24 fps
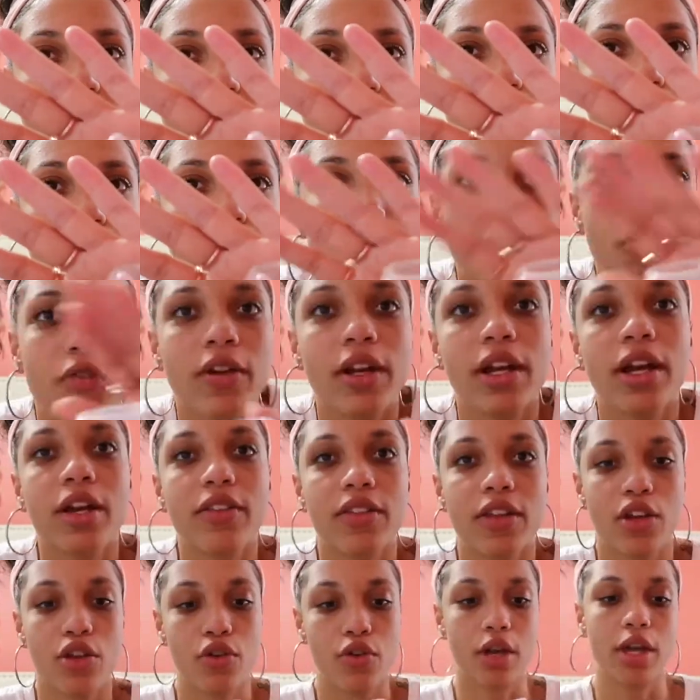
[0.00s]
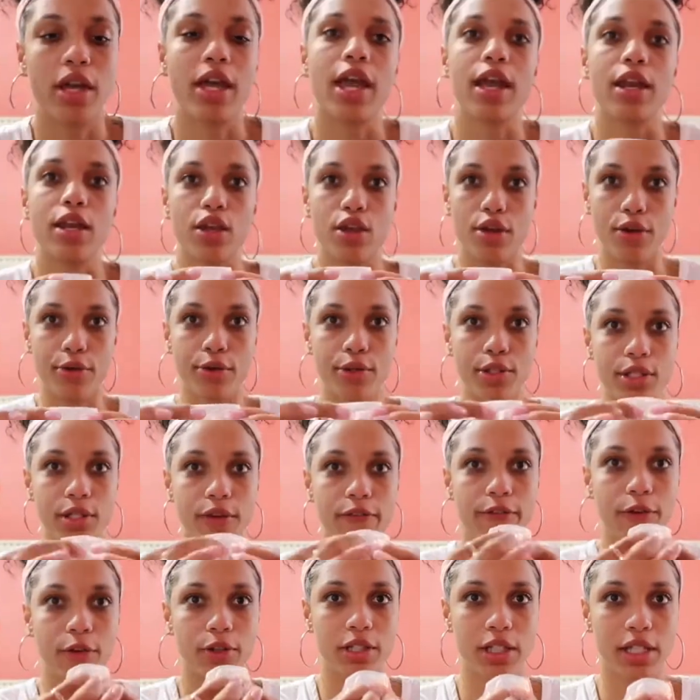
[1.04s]
a little groove in here that you can use to
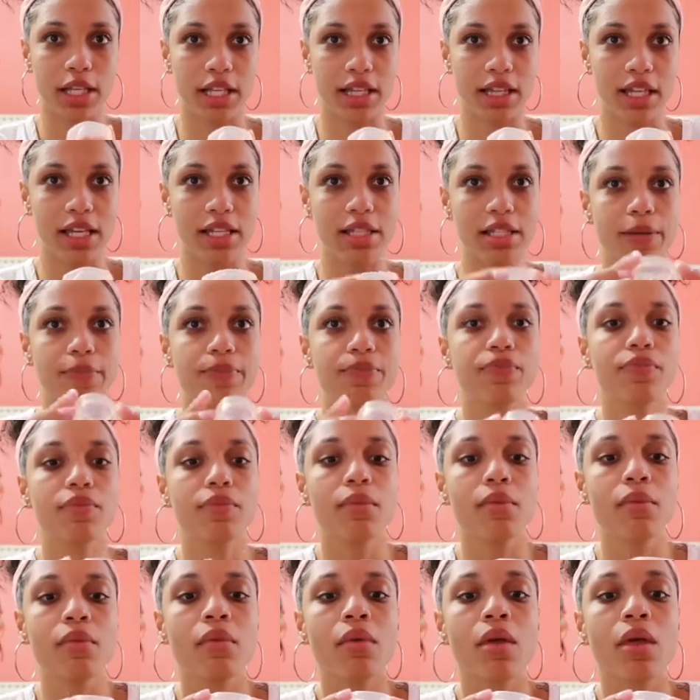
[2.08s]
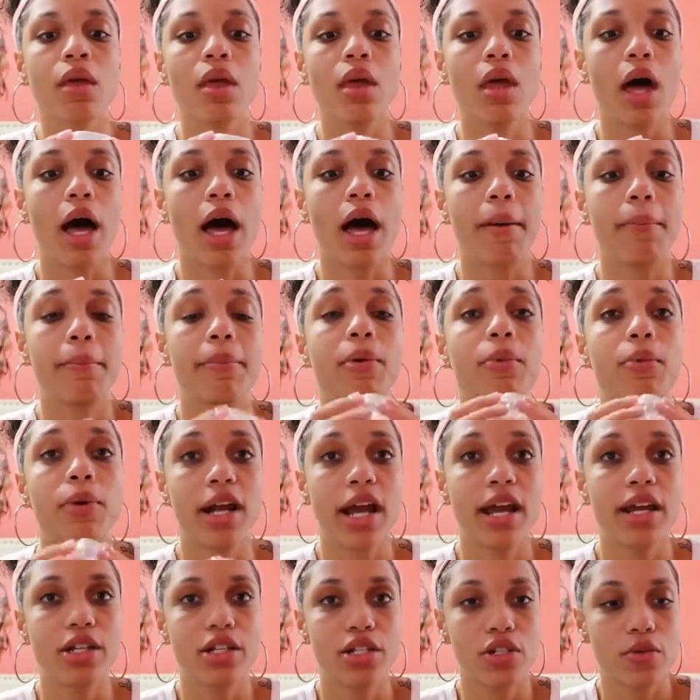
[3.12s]
fold it like this. But what
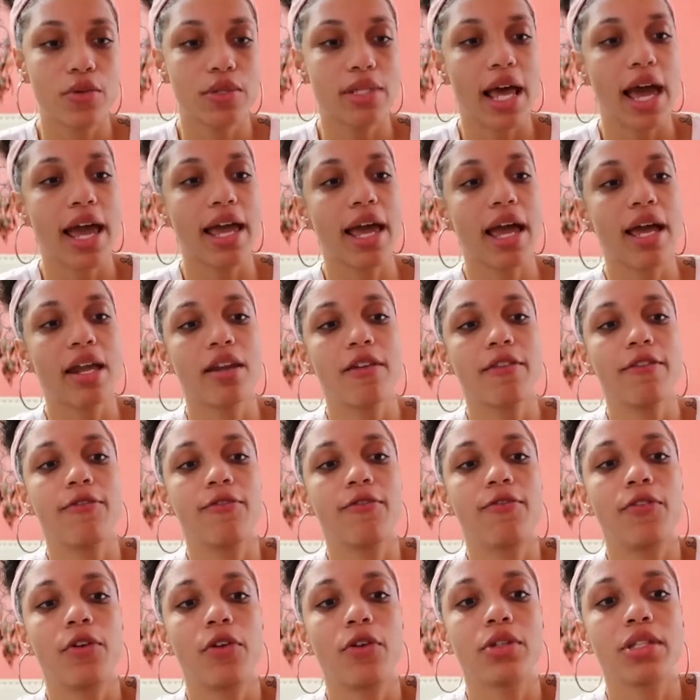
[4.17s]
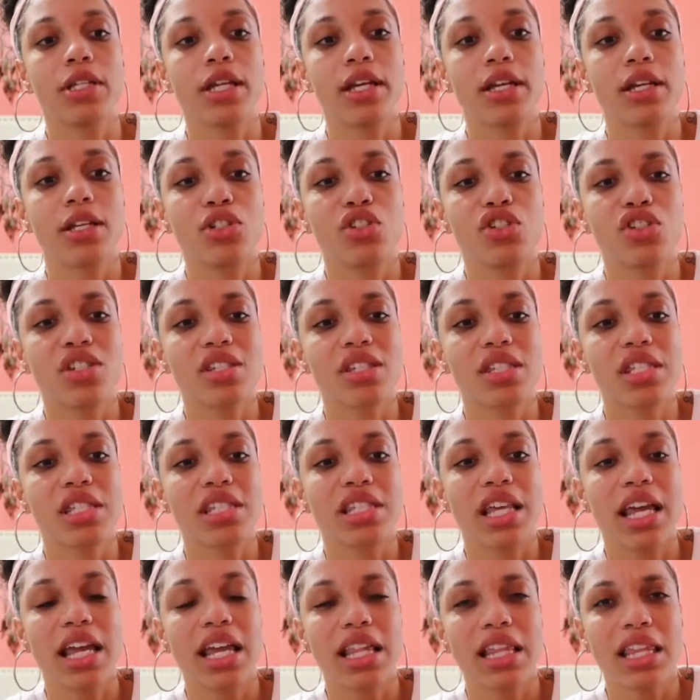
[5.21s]
I do is I kind of fold it just
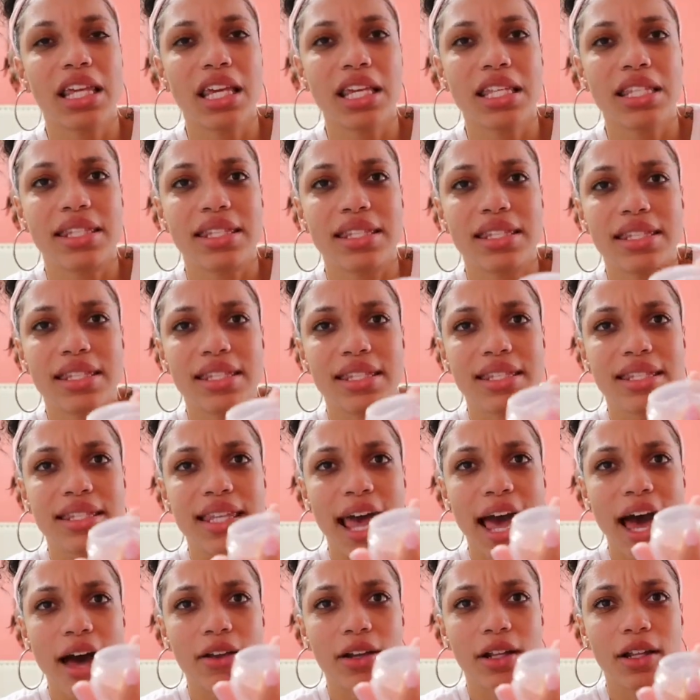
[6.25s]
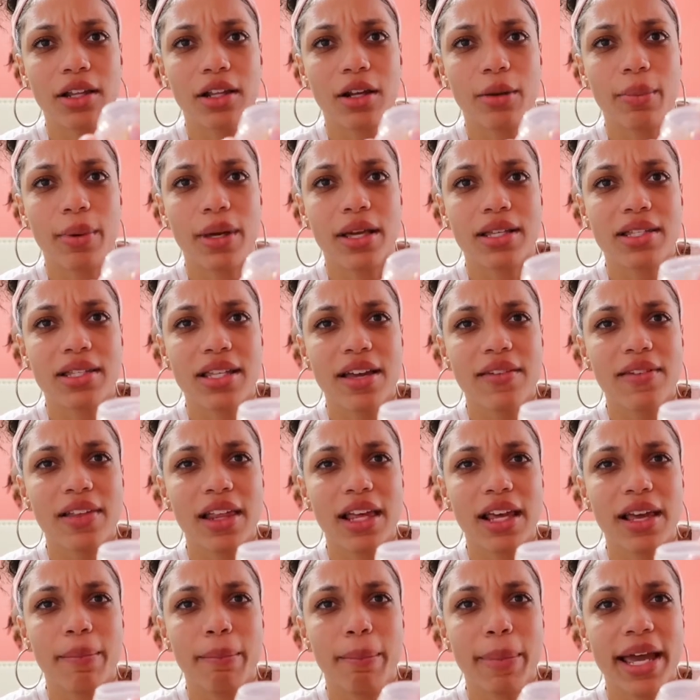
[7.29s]
slightly down a little bit. It's
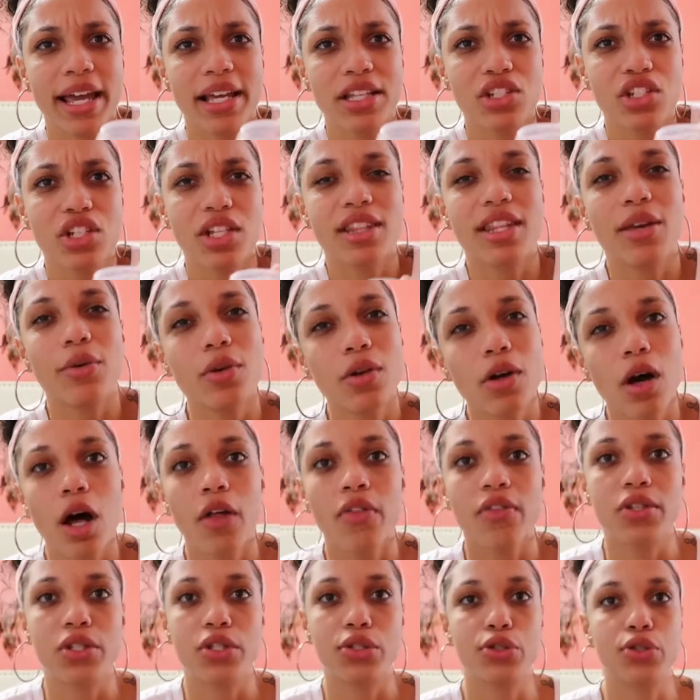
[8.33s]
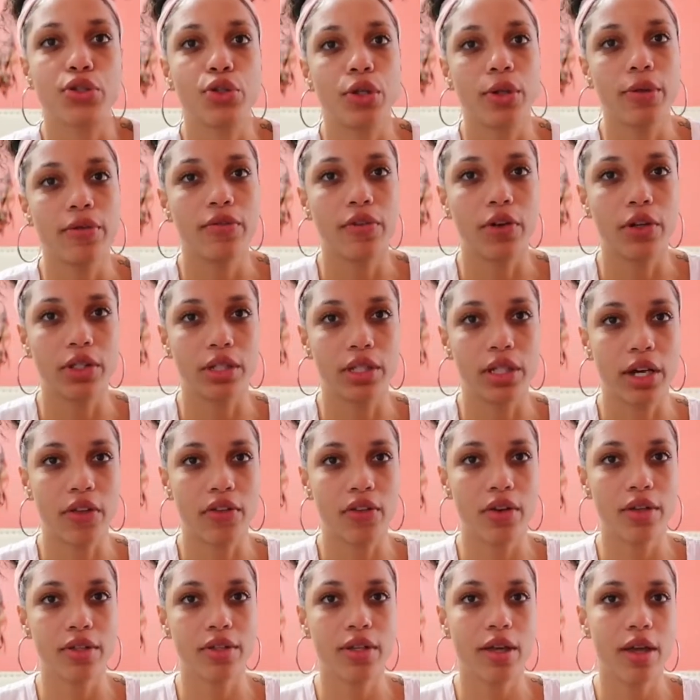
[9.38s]
like a pinch, and they would call this tulip fold in
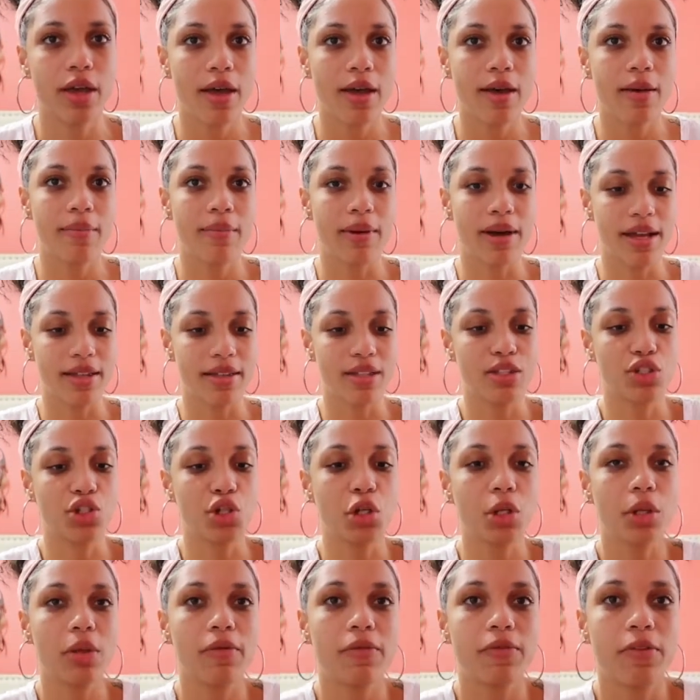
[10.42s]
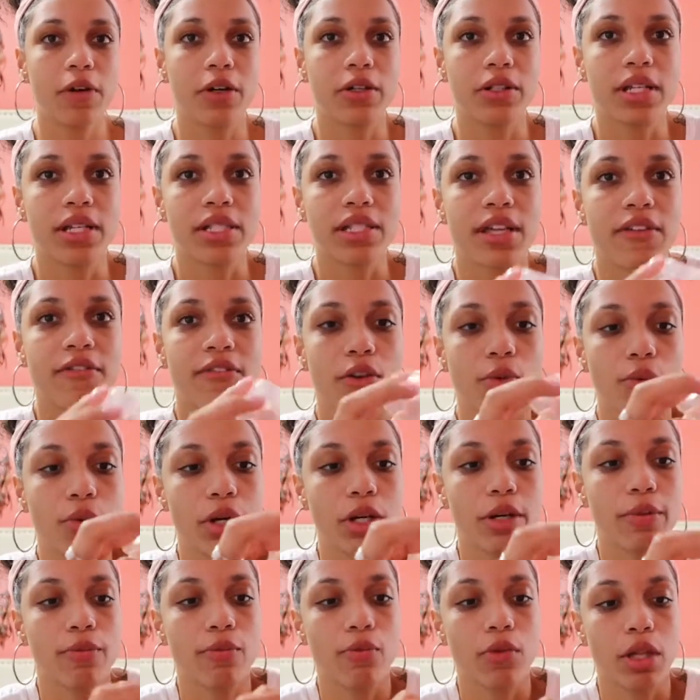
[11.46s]
others, but the tulip fold is if you were
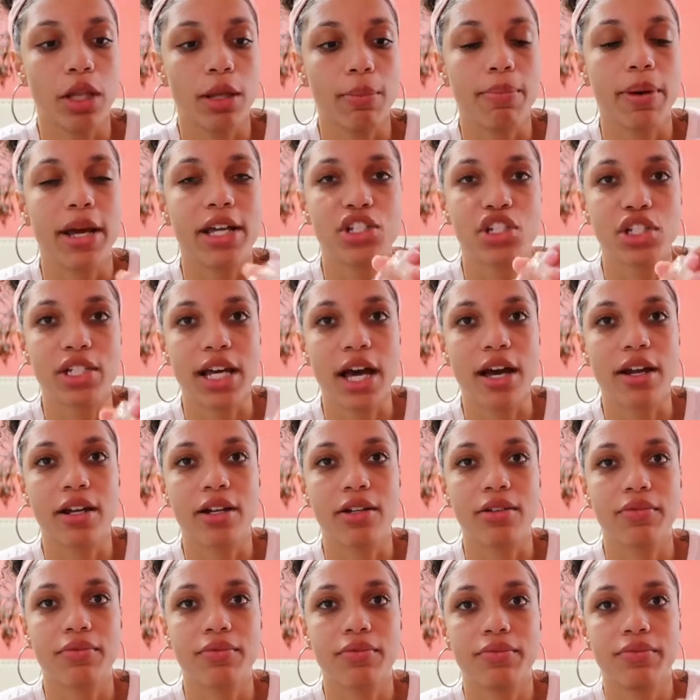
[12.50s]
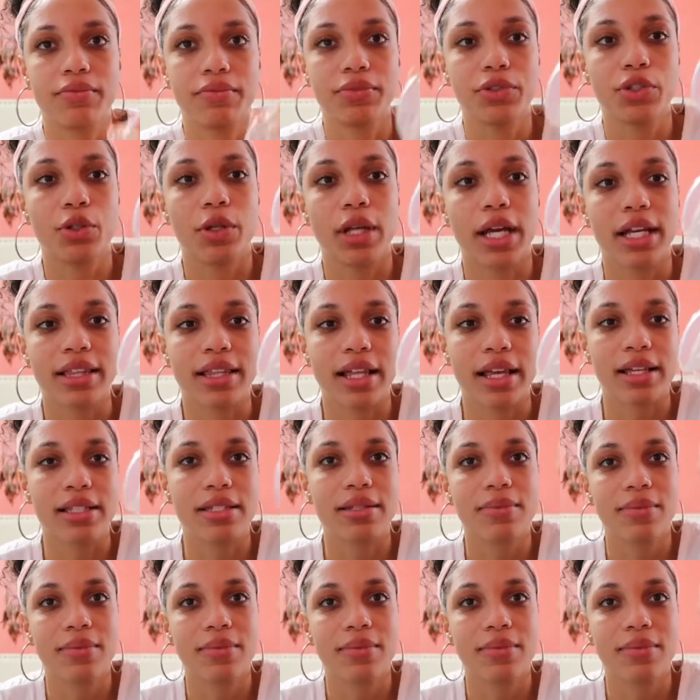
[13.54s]
to really pinch it down and do it like this.